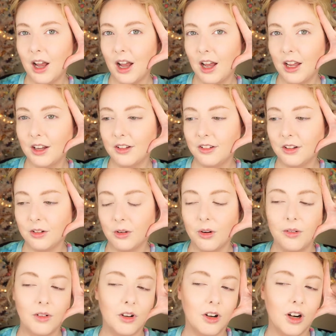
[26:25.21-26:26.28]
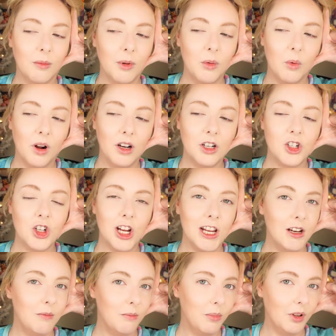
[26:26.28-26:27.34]
eyes to sort of determine what
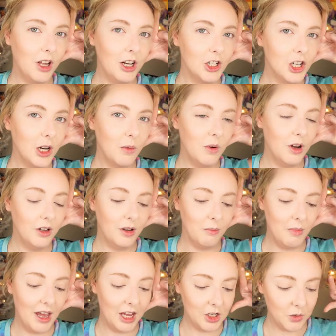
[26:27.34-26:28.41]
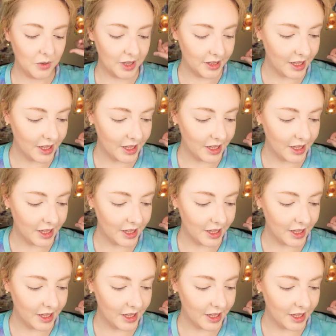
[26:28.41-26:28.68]
shade of blush I want to match with